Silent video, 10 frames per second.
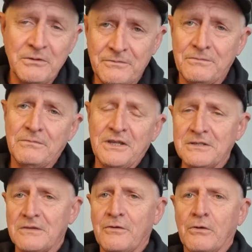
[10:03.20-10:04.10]
with
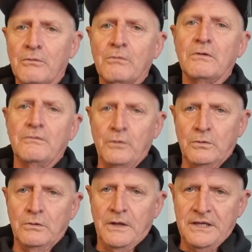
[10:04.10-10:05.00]
things that have gone wrong with
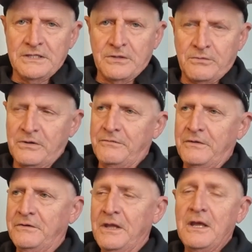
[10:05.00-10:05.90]
your
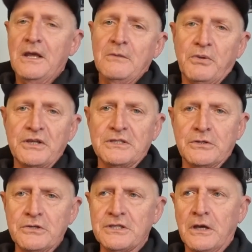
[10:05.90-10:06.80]
X350, please
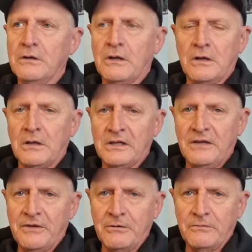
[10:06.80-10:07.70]
do so. I
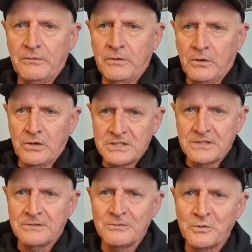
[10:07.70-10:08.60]
love hearing from you guys,
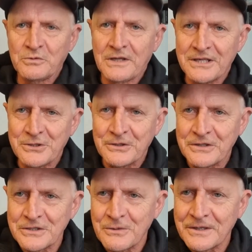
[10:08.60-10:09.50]
and we'll catch you on
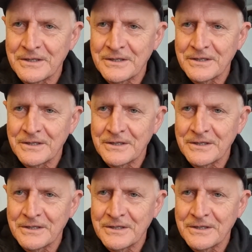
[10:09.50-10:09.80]
the next one.